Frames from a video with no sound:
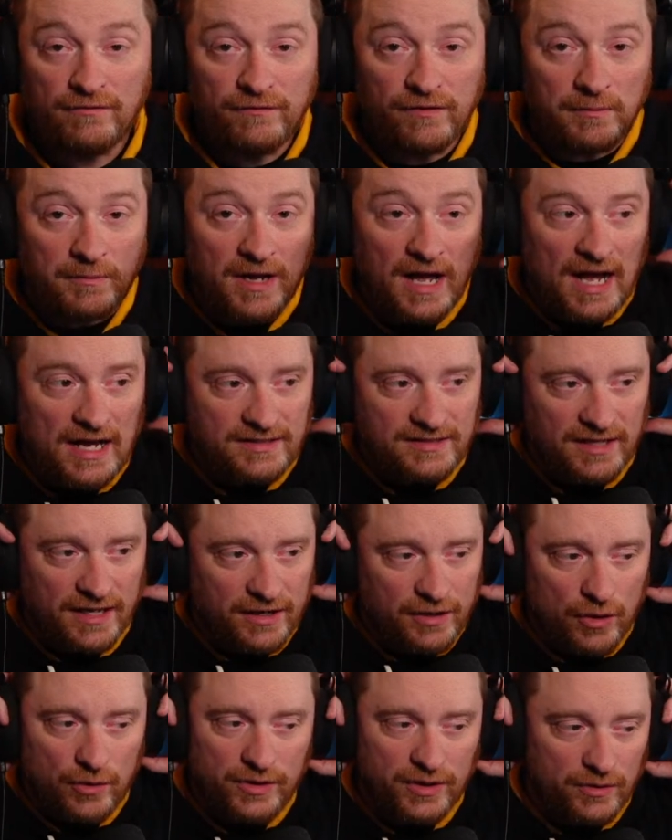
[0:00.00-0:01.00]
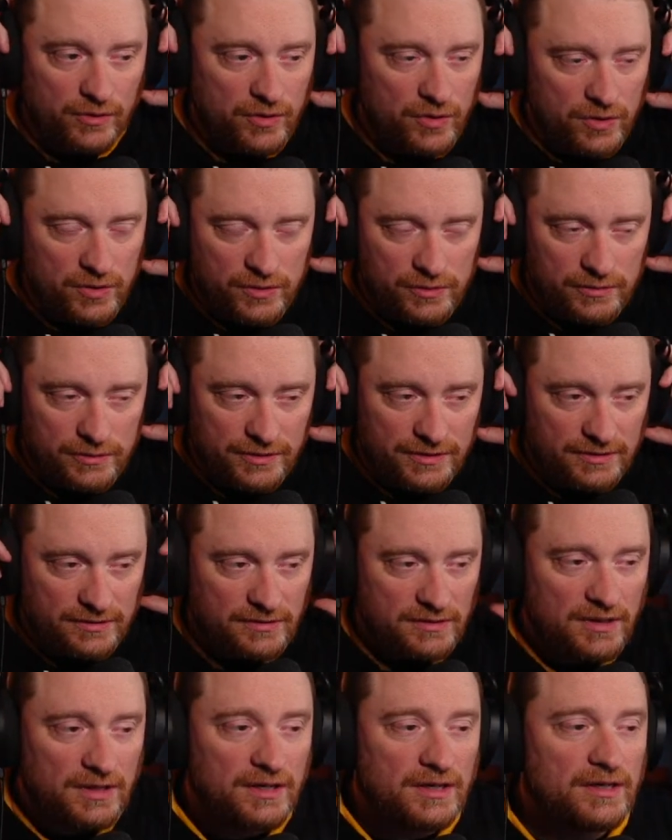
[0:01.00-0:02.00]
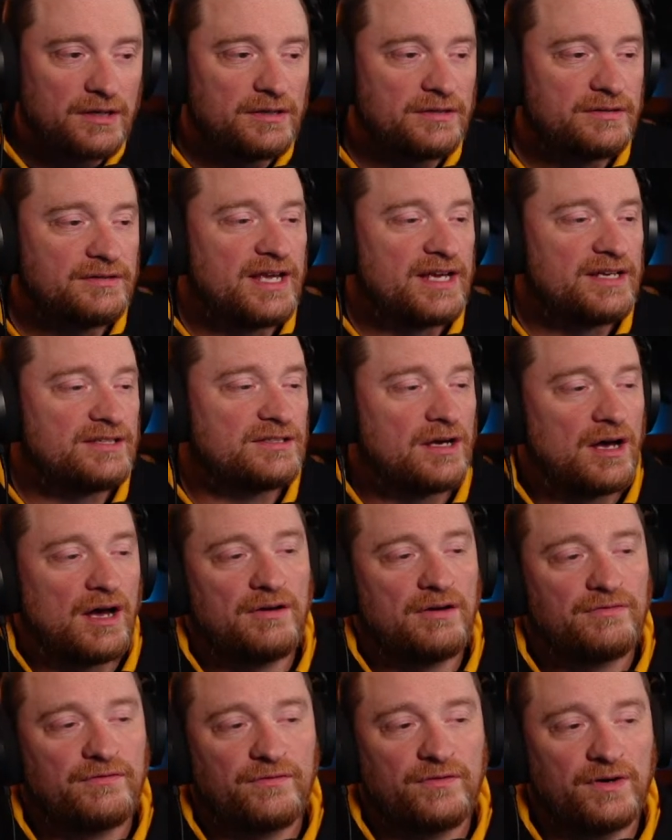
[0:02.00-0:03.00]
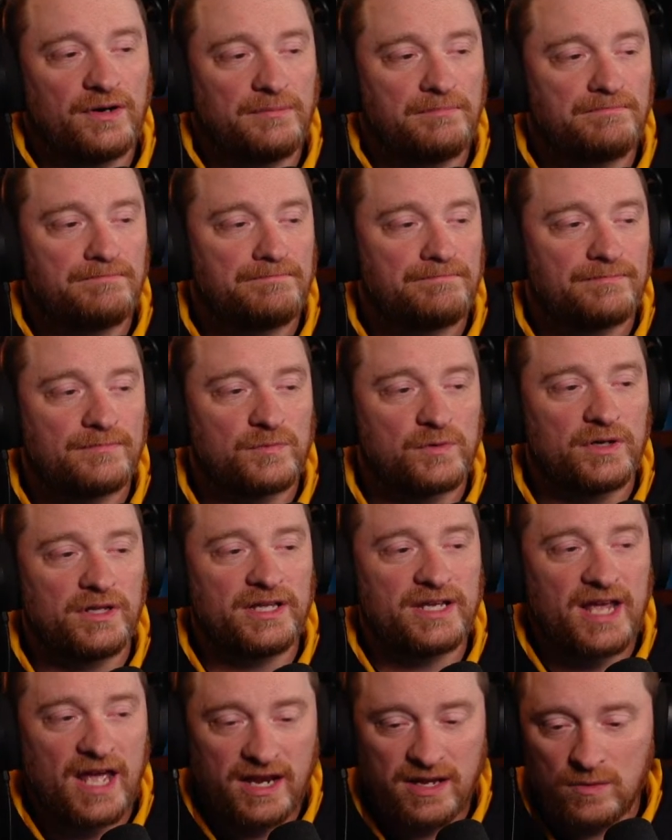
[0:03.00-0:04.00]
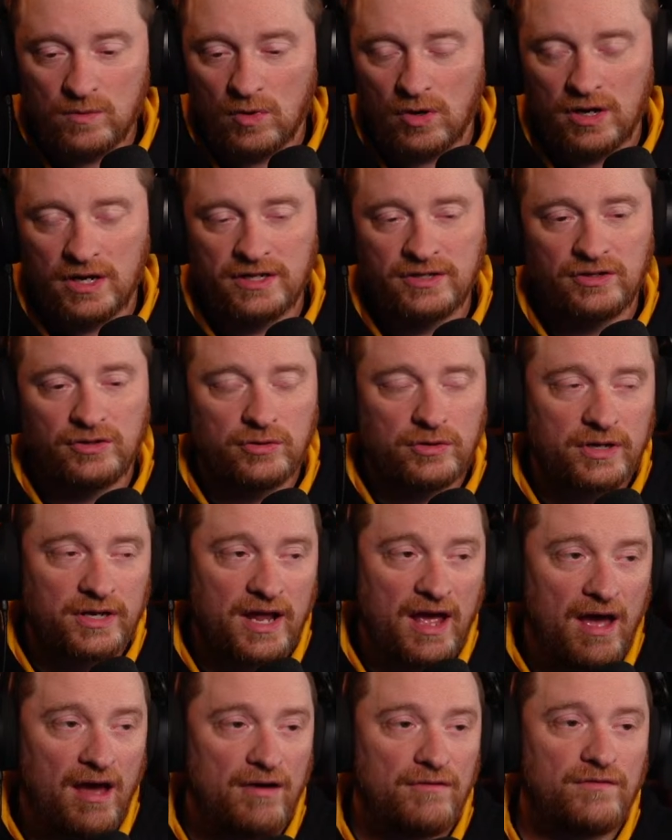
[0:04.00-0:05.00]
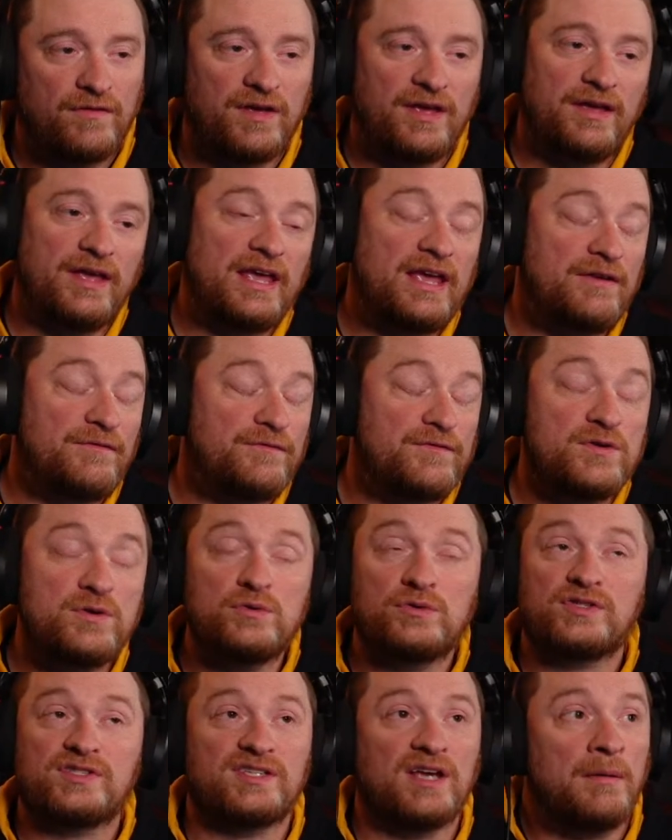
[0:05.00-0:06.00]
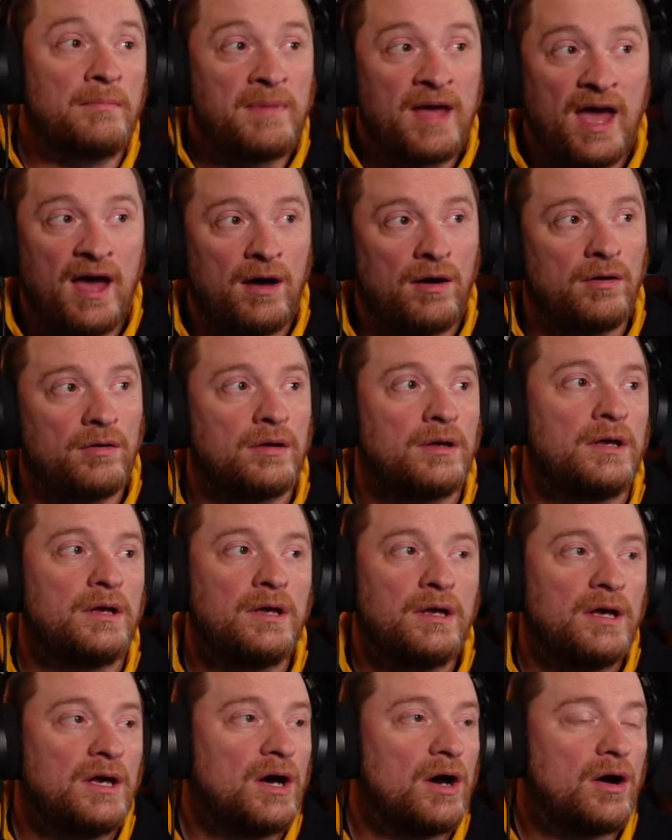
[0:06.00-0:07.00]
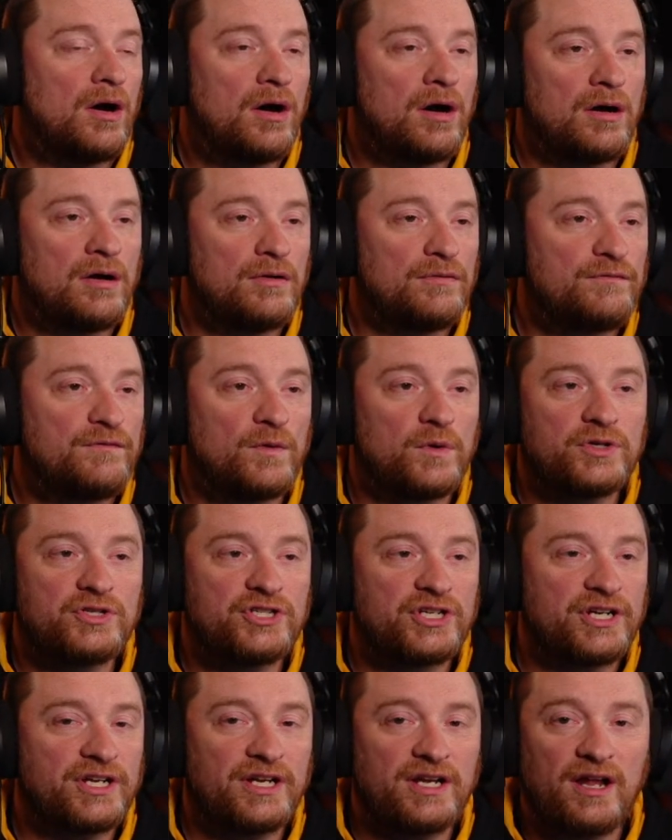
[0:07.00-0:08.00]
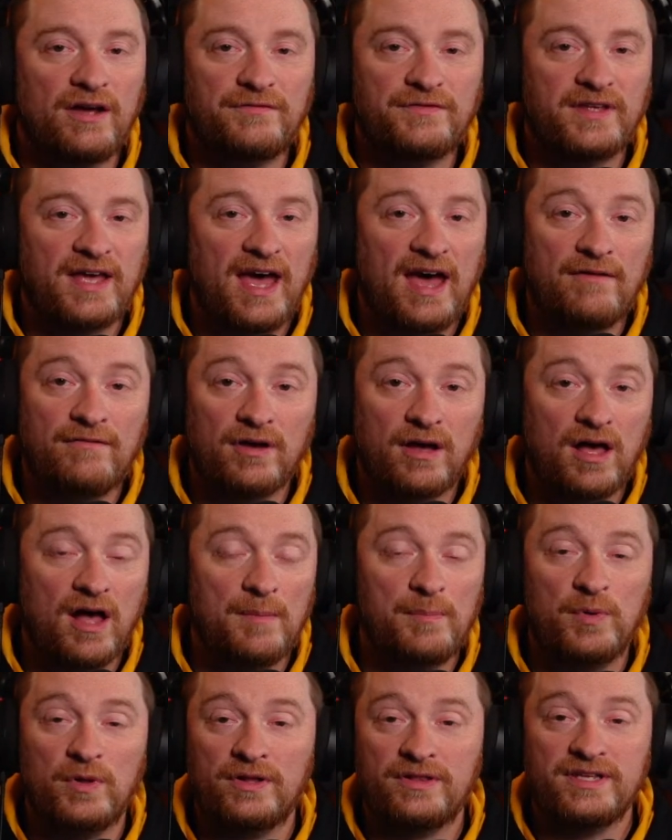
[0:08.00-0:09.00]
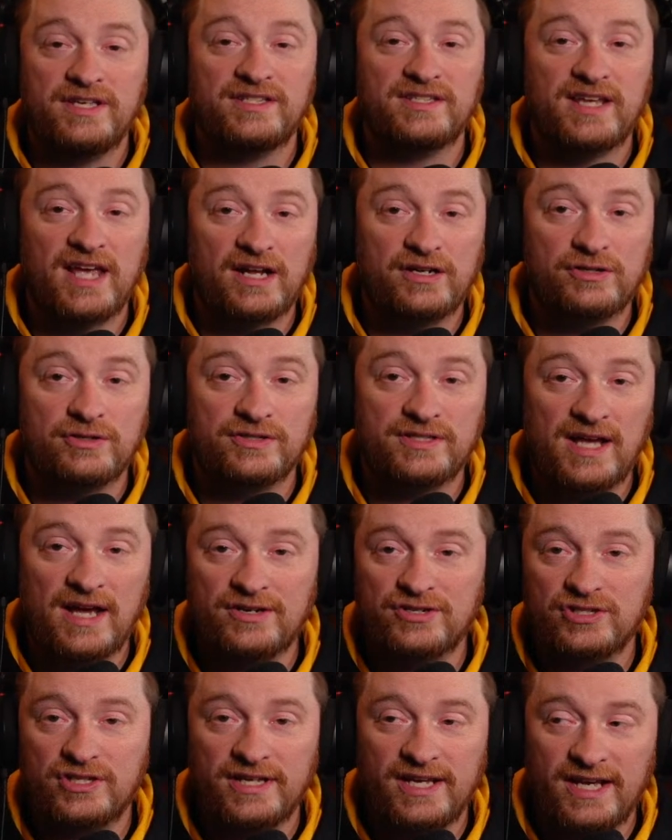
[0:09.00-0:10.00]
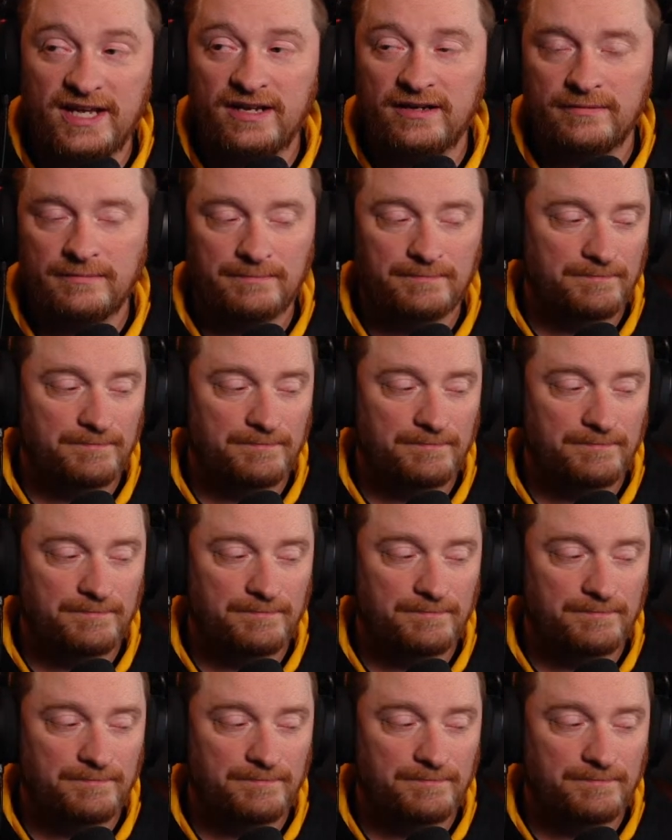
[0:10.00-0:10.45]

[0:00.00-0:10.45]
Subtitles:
from guys like O'Neal Cruz, days off from really anyone. You could have, if you somehow are fortunate enough to have a couple of these catchers actually hitting,